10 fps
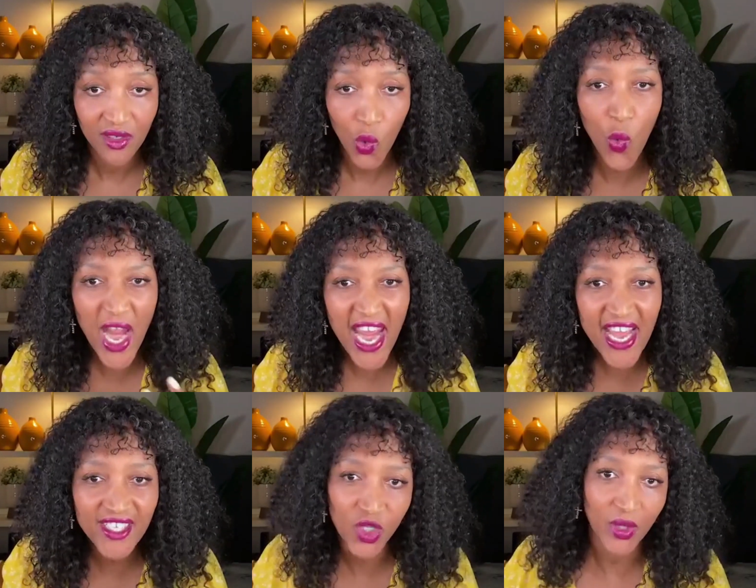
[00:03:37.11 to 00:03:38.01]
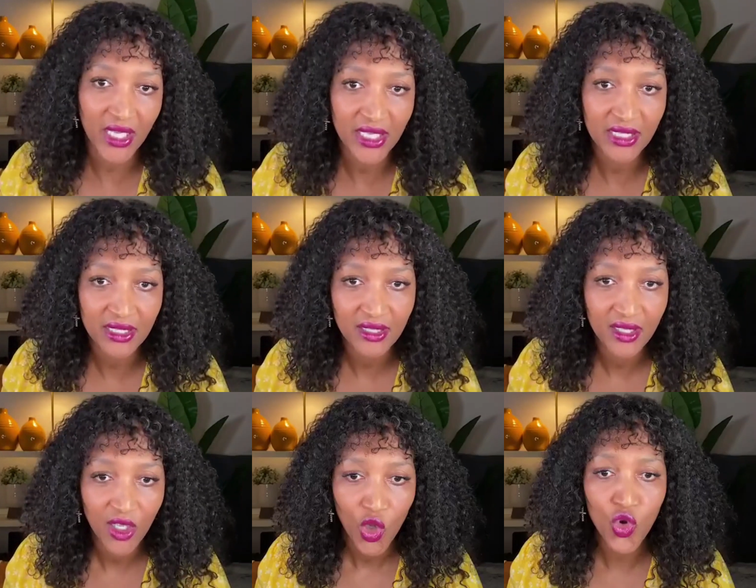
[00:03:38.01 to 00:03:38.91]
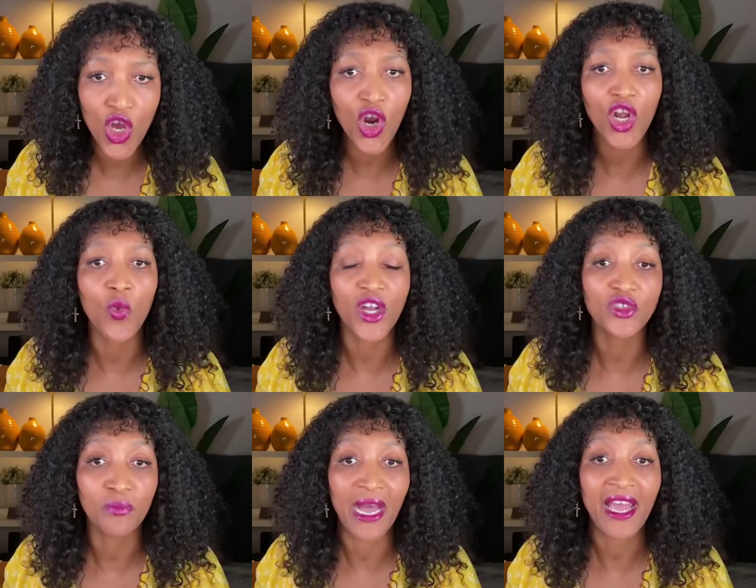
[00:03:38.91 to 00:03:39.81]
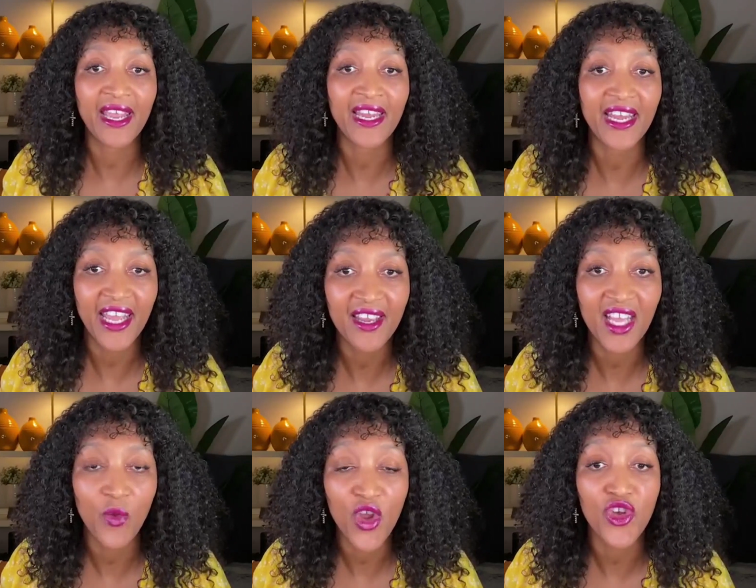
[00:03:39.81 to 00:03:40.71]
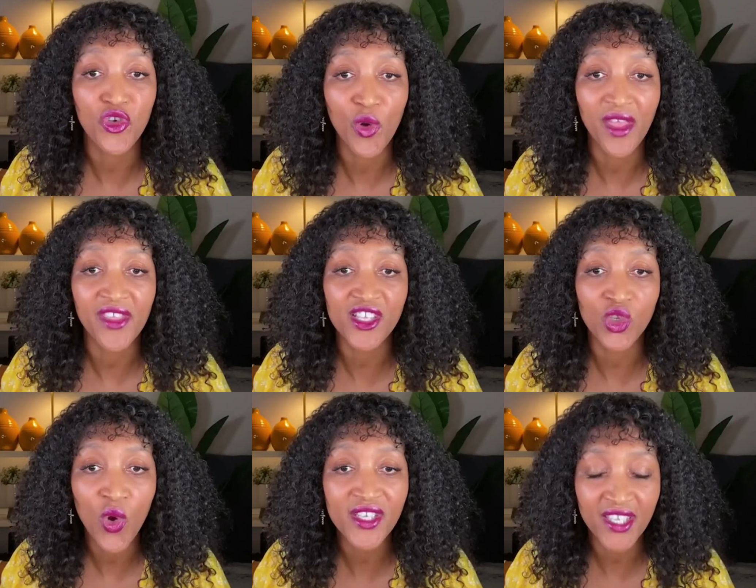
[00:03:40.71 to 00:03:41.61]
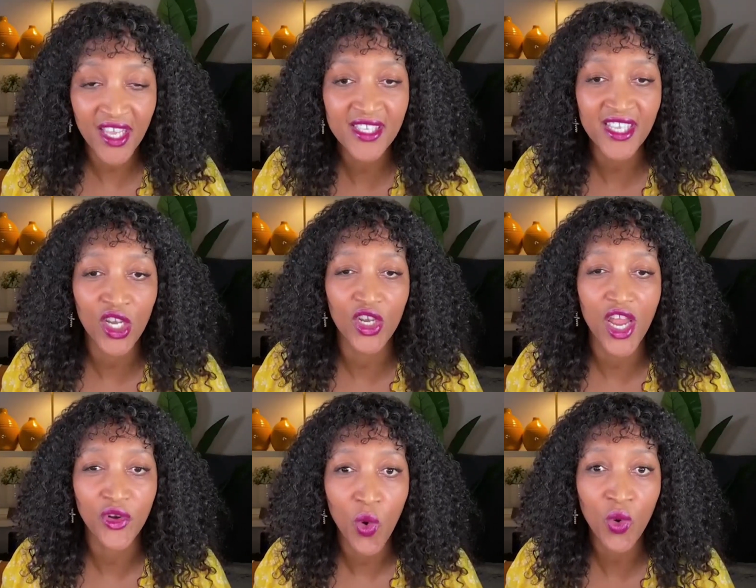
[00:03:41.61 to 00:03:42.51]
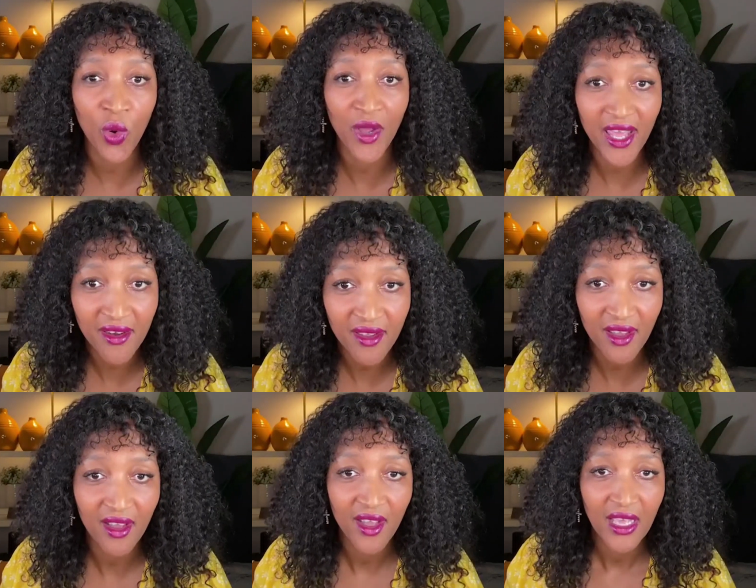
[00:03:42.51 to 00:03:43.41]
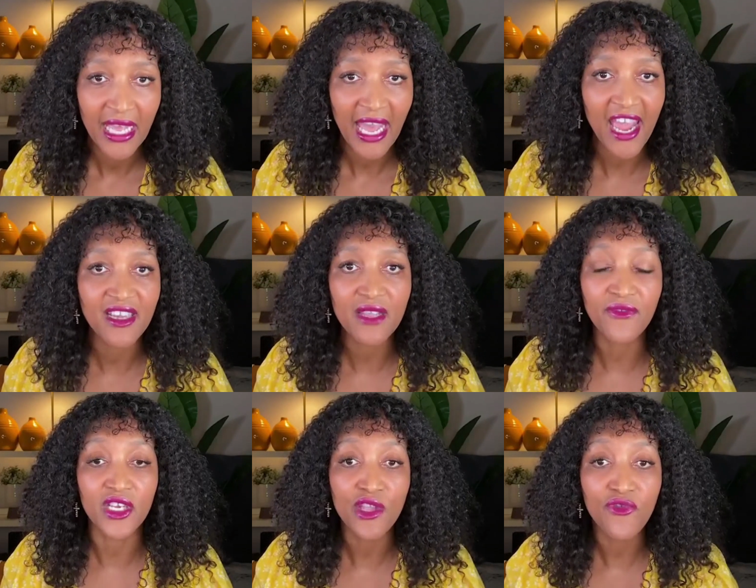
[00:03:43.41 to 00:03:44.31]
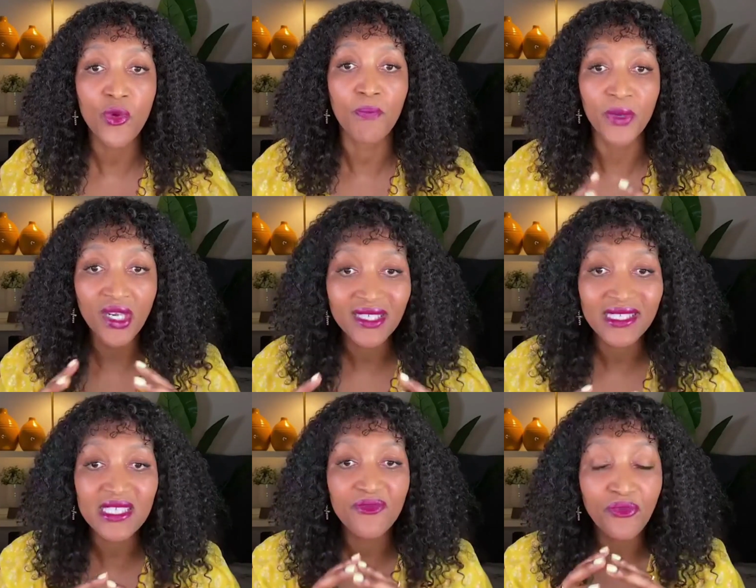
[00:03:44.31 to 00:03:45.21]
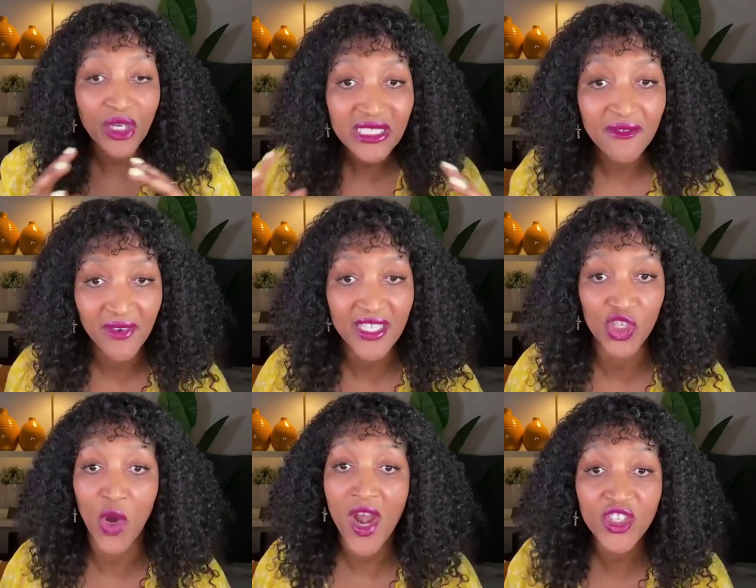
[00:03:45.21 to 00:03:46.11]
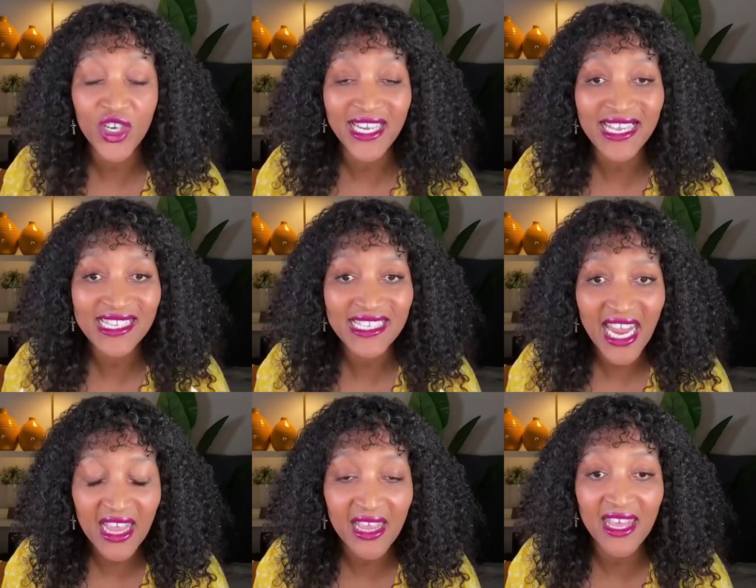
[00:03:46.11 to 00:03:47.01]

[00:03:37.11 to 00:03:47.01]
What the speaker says: Where is it located? You're not going to want to buy in an area where you know that it's a no-go area. And even if you build these 14 flats, no one is going to stay there.